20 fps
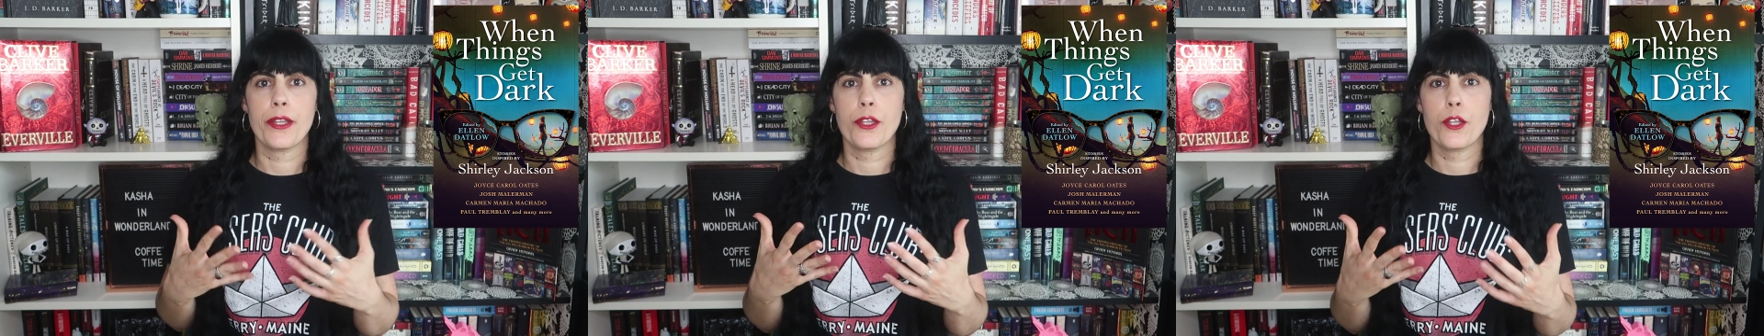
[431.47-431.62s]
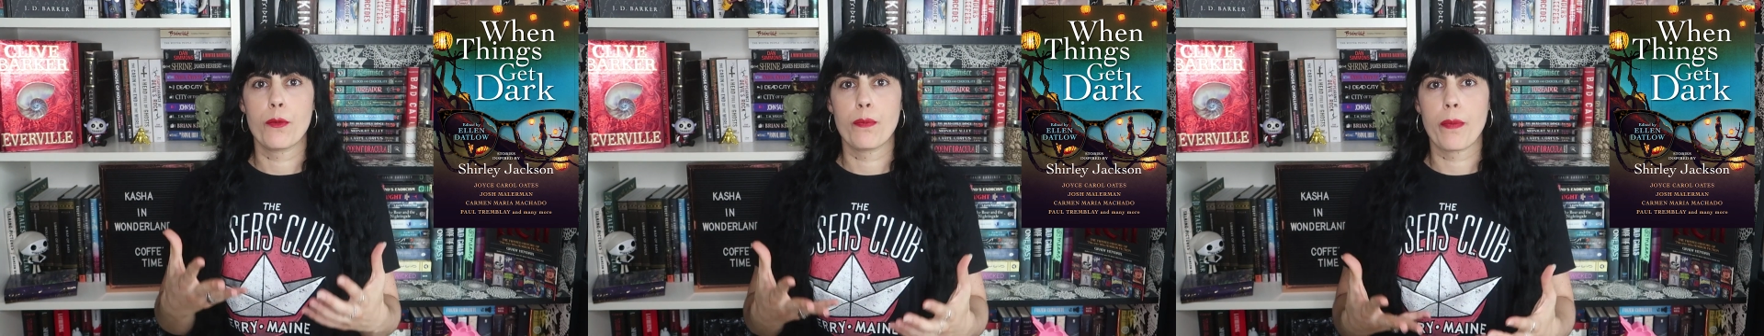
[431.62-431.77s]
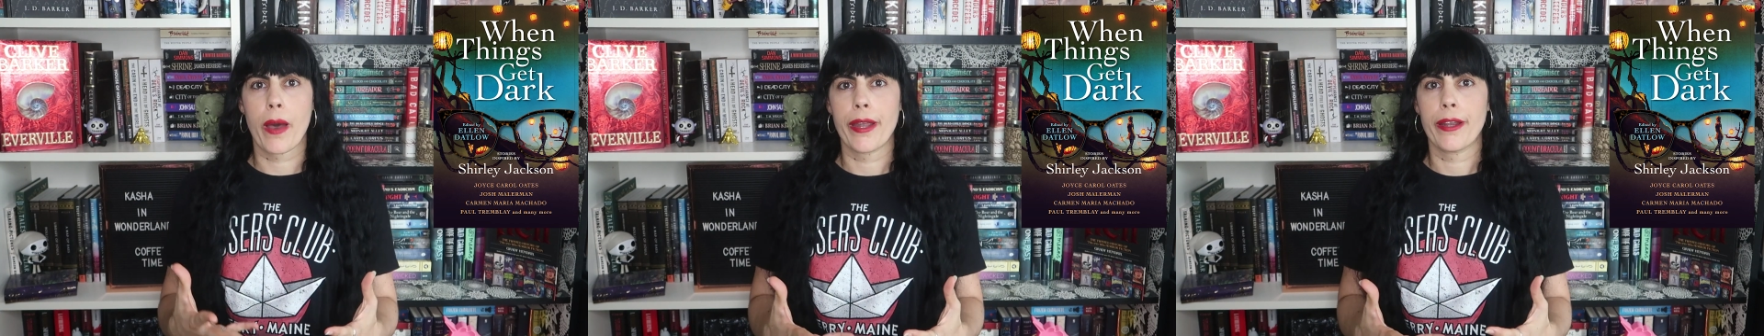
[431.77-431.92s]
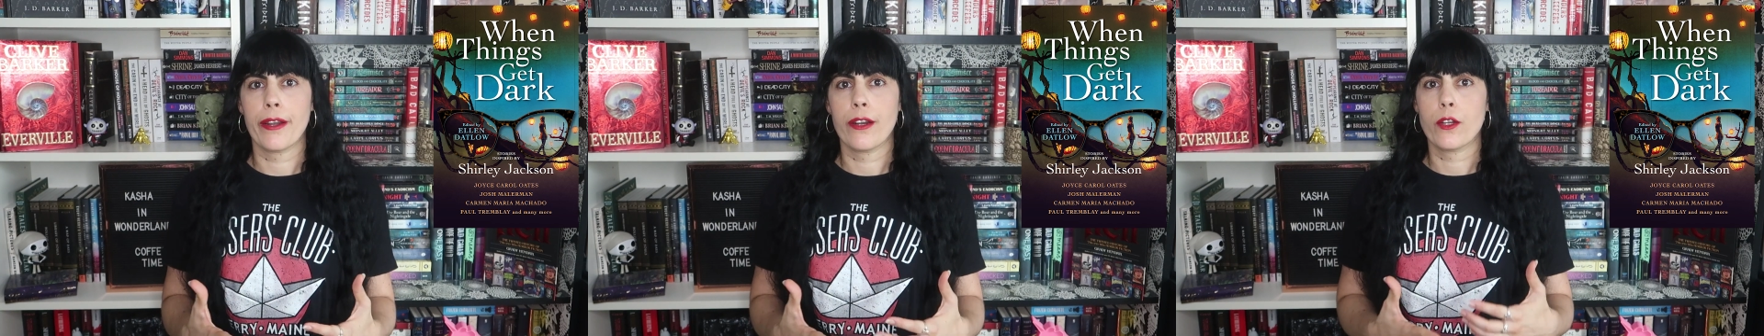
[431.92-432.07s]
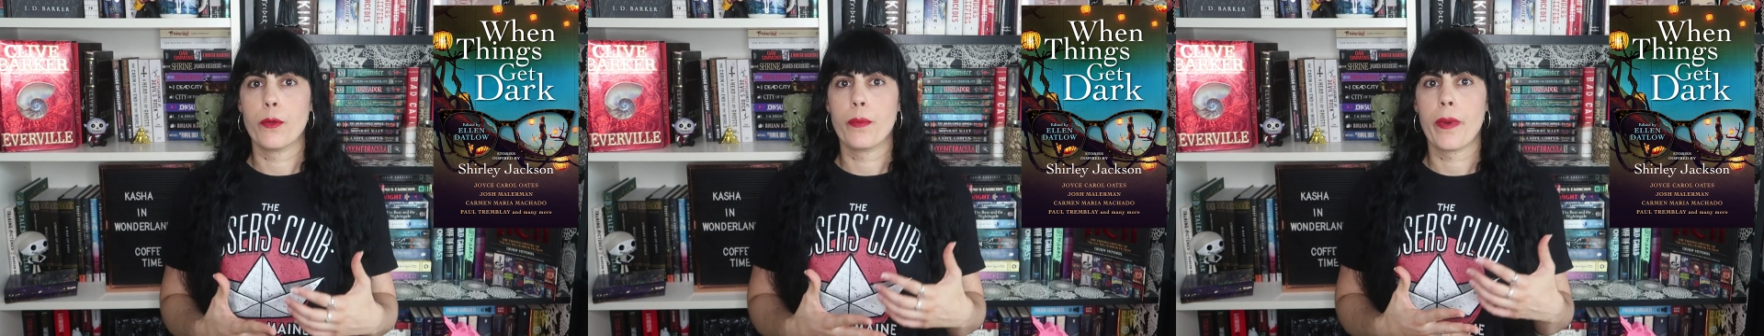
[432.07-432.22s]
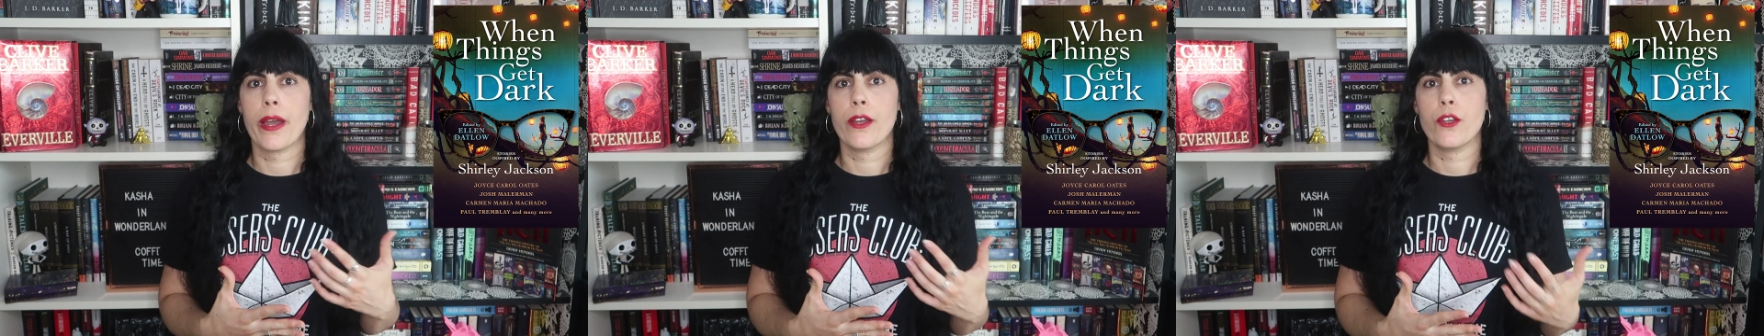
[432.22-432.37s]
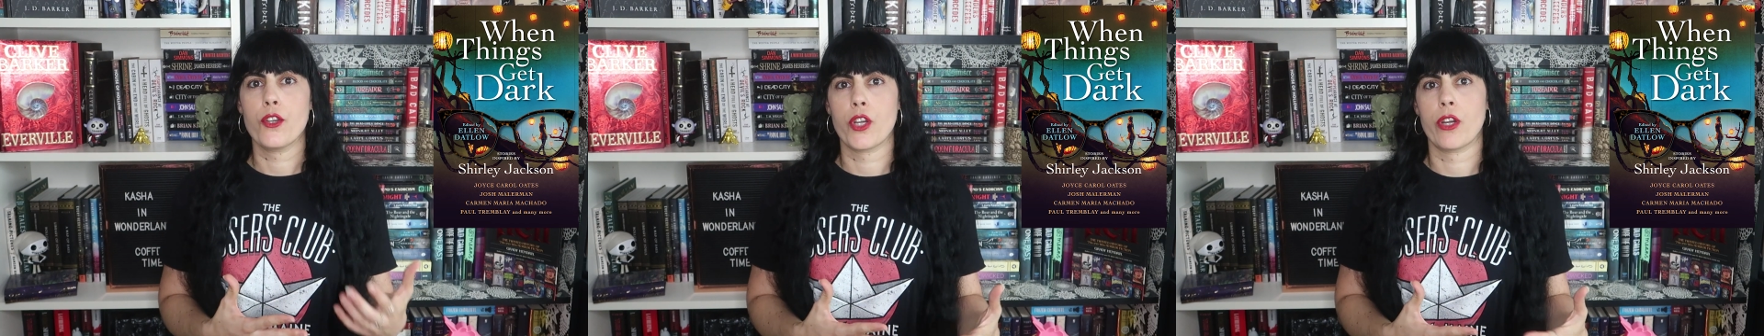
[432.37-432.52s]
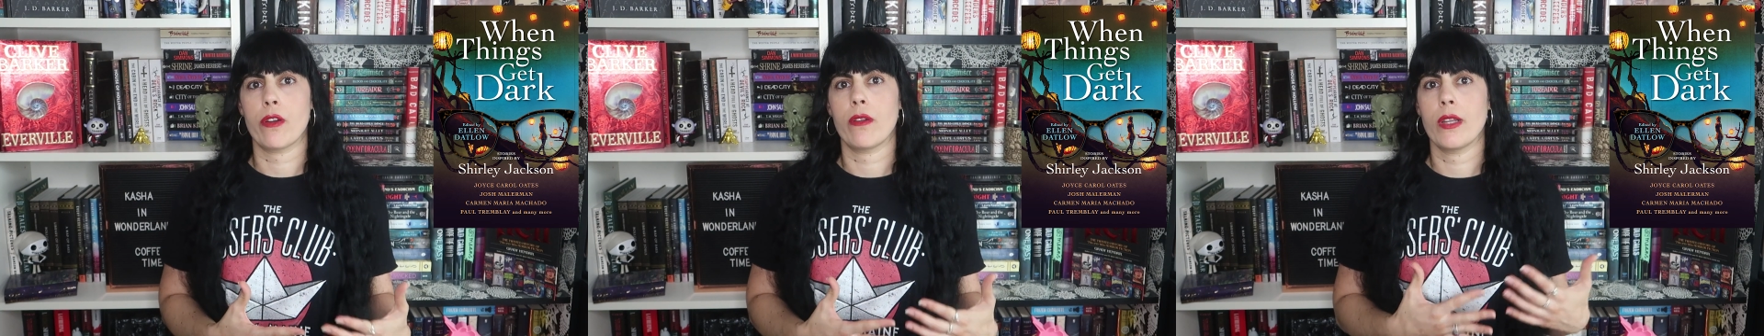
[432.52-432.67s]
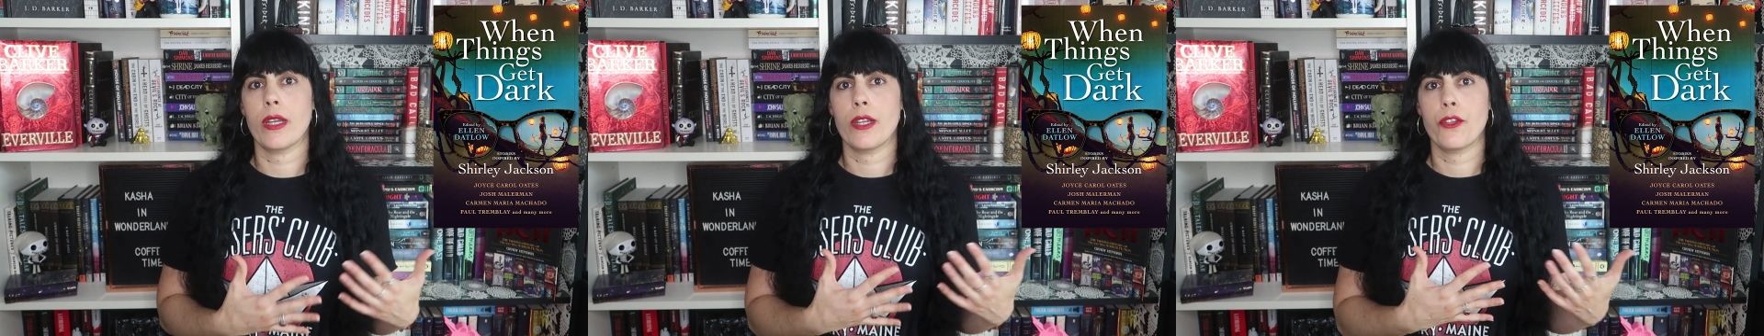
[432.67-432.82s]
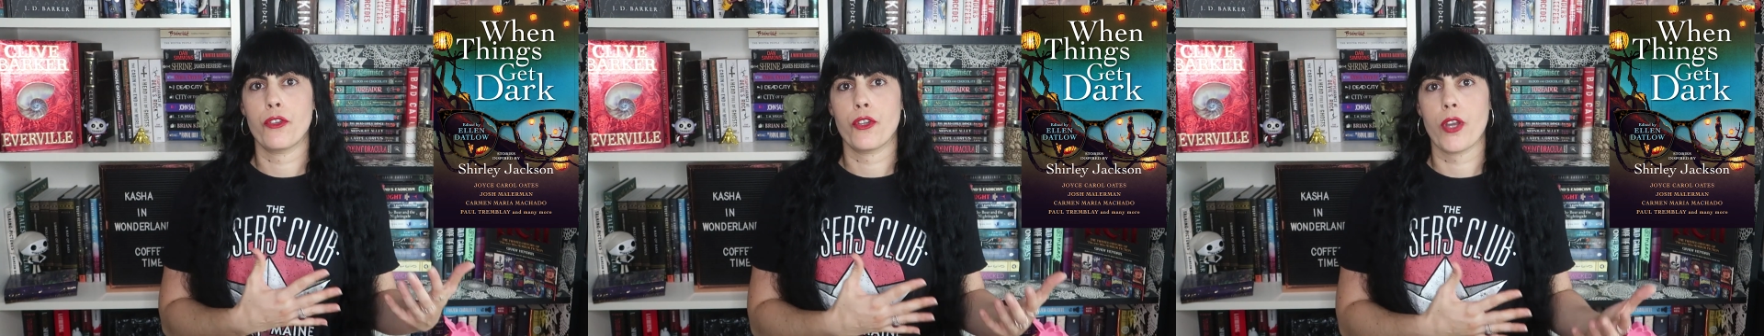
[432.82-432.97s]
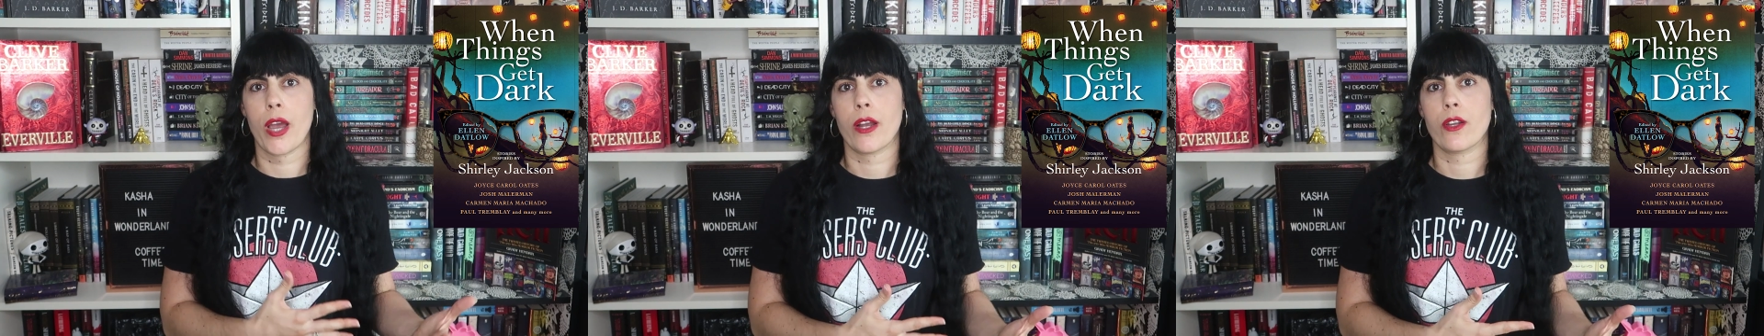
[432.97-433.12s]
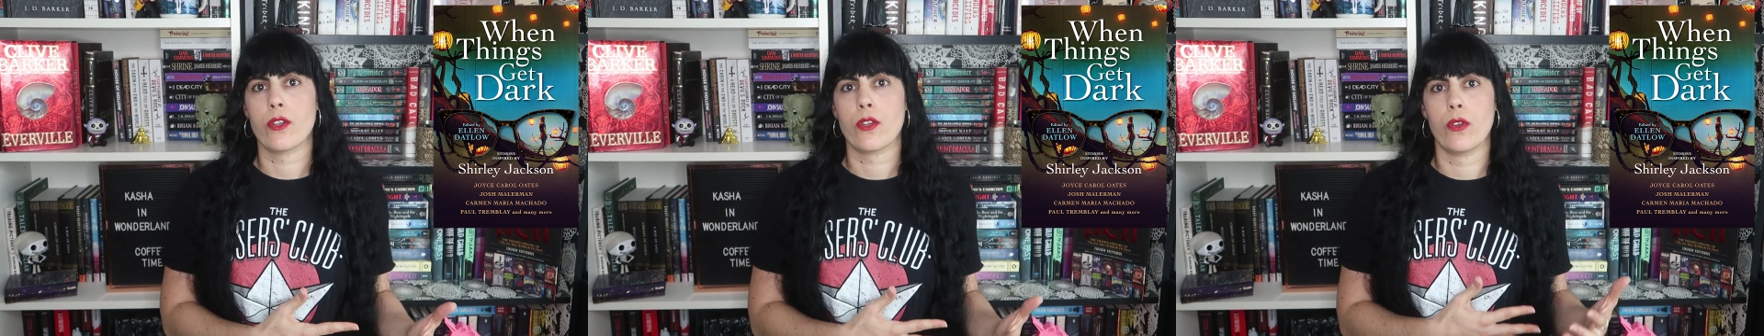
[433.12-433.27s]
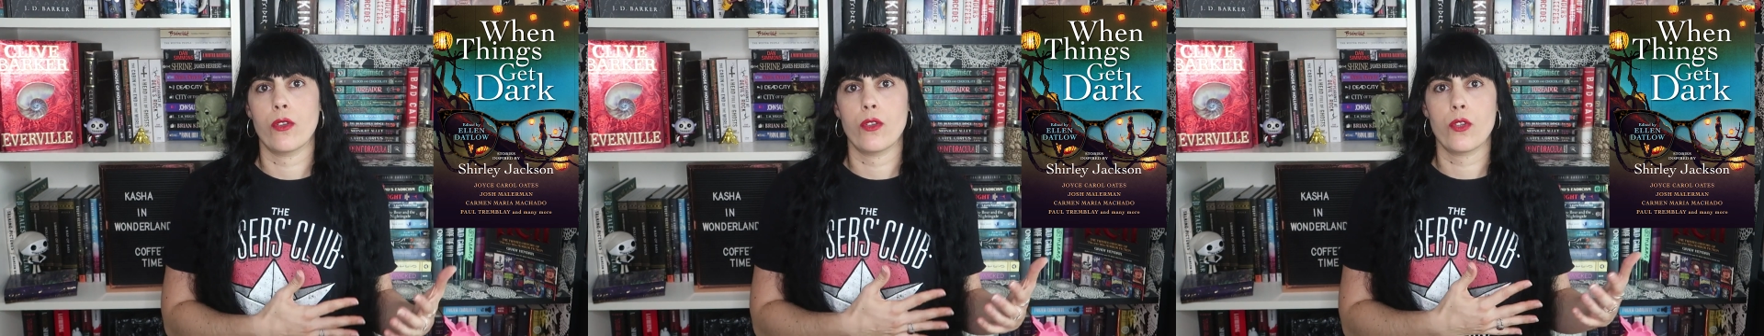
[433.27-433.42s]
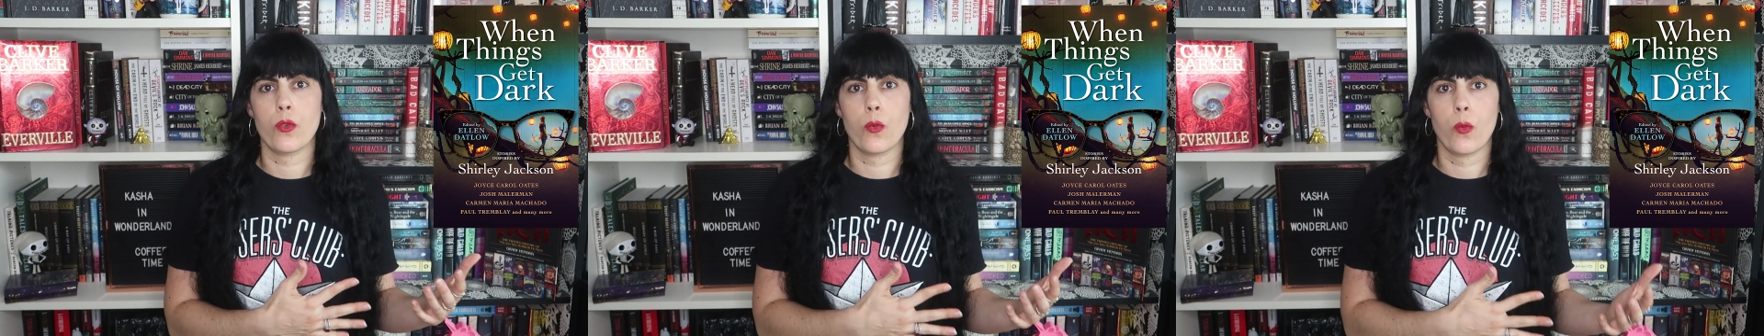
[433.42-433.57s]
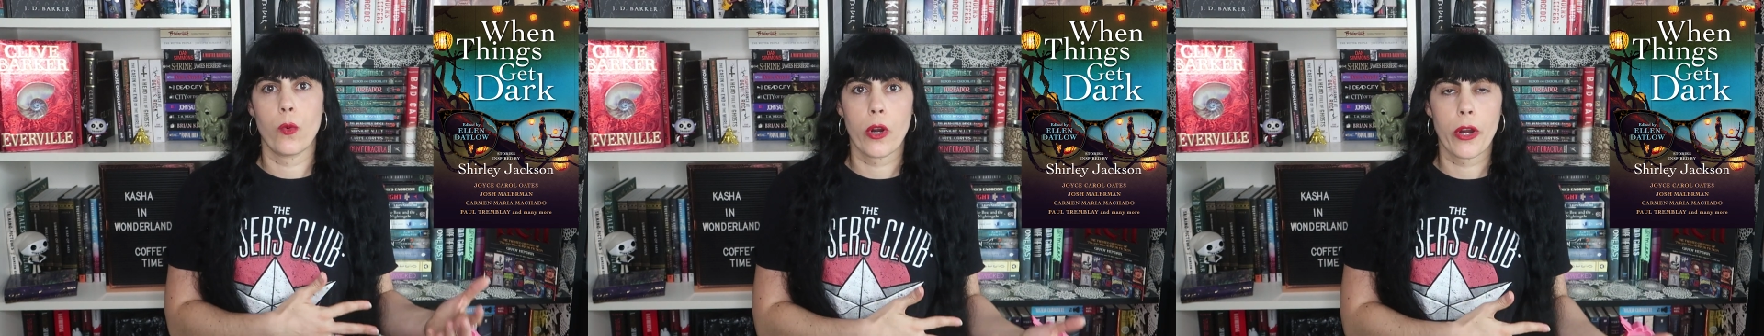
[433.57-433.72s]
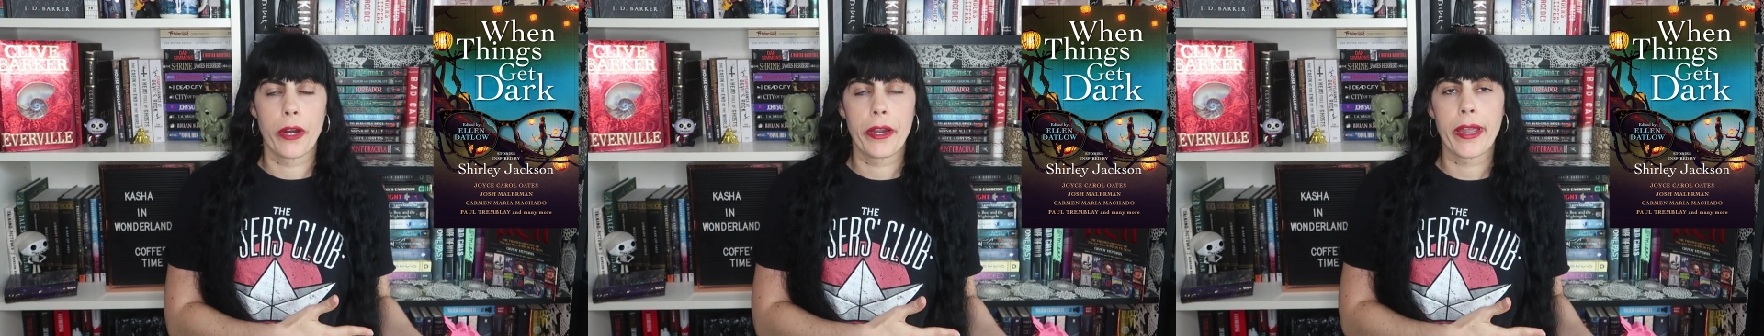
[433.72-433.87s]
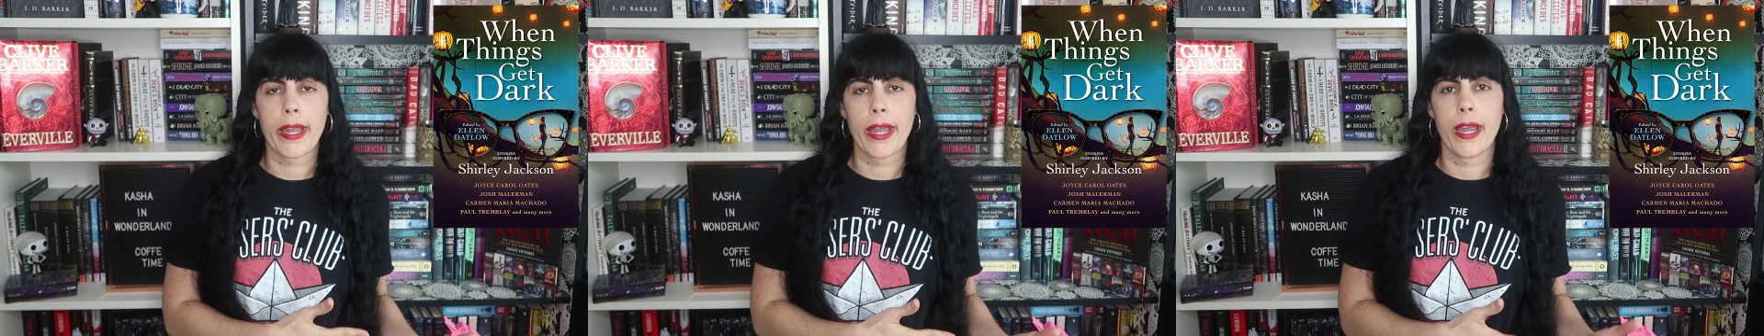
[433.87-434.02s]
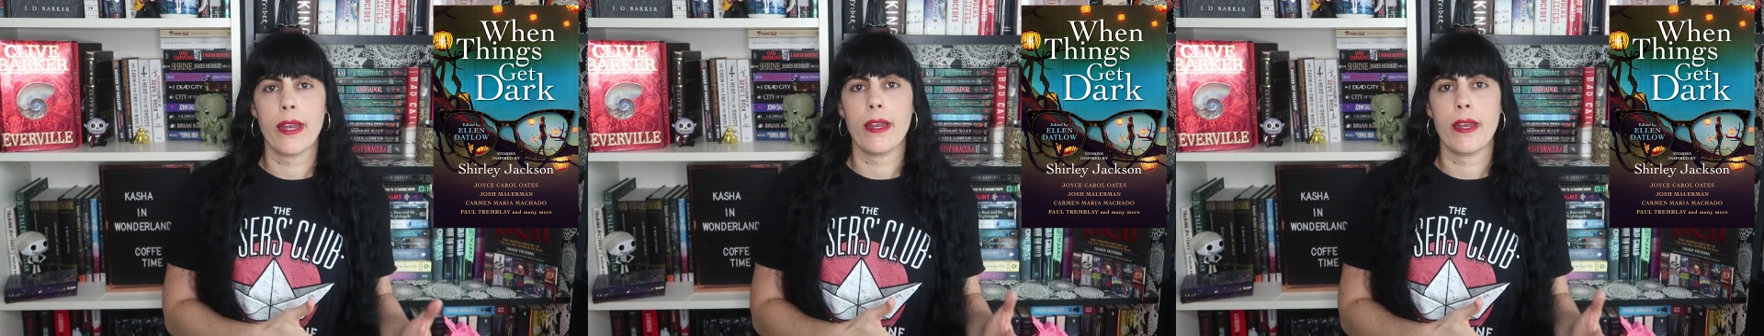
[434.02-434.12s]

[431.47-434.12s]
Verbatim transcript: inspired by Shirley Jackson's work,